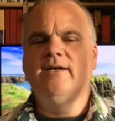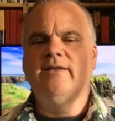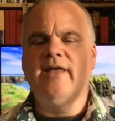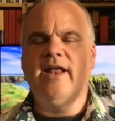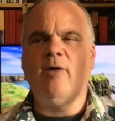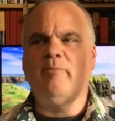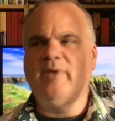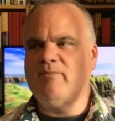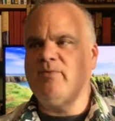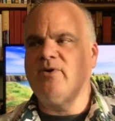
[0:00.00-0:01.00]
help
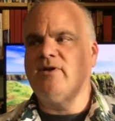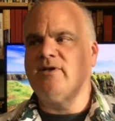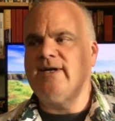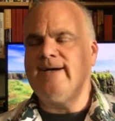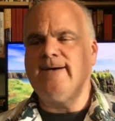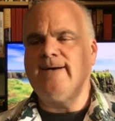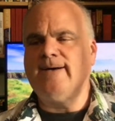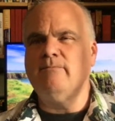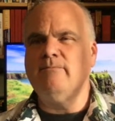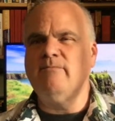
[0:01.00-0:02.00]
people
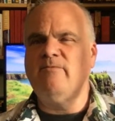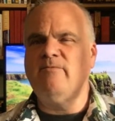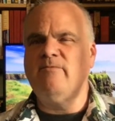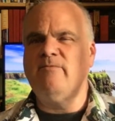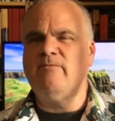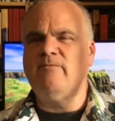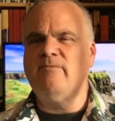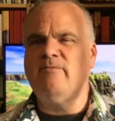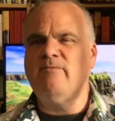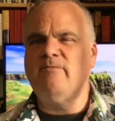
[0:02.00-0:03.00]
validate
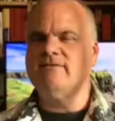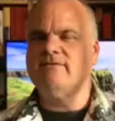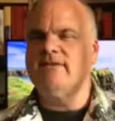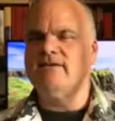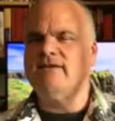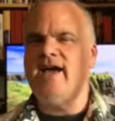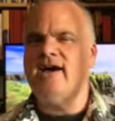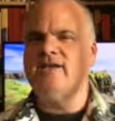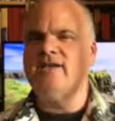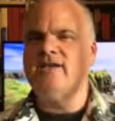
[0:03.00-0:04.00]
that the AI
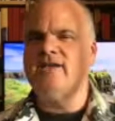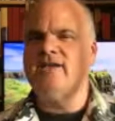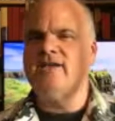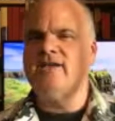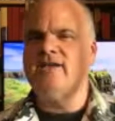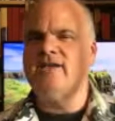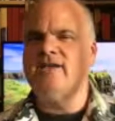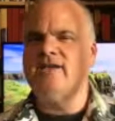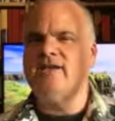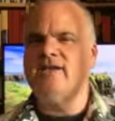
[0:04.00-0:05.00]
tools they use to create
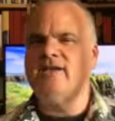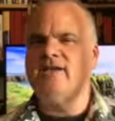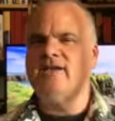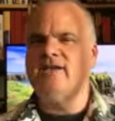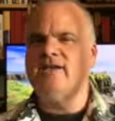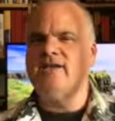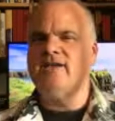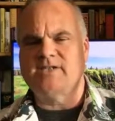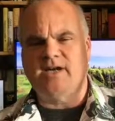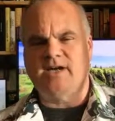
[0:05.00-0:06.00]
the code have actually done the right
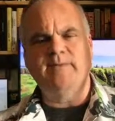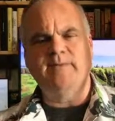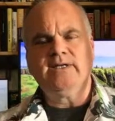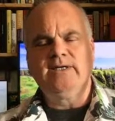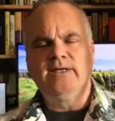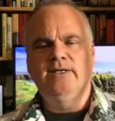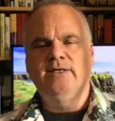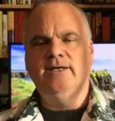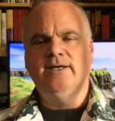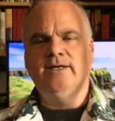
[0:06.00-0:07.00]
job,
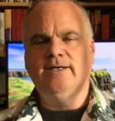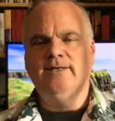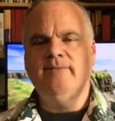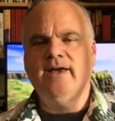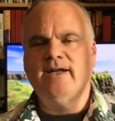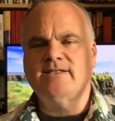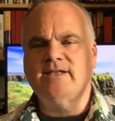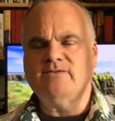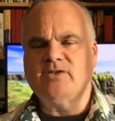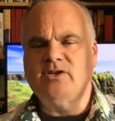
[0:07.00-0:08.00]
that kind of
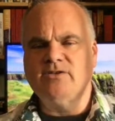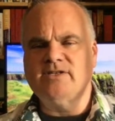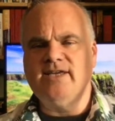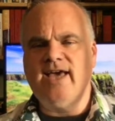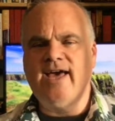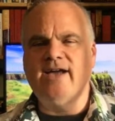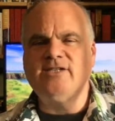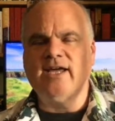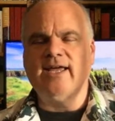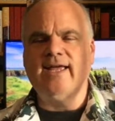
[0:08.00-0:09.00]
stuff. So you'll see AI
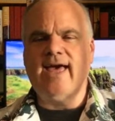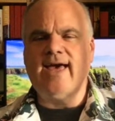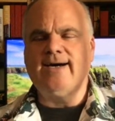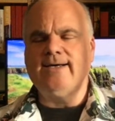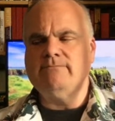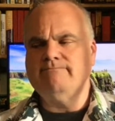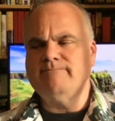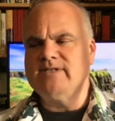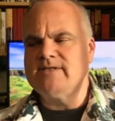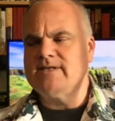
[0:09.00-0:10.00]
checking AI,
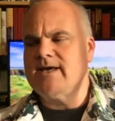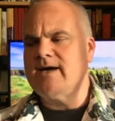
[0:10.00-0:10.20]
things like that.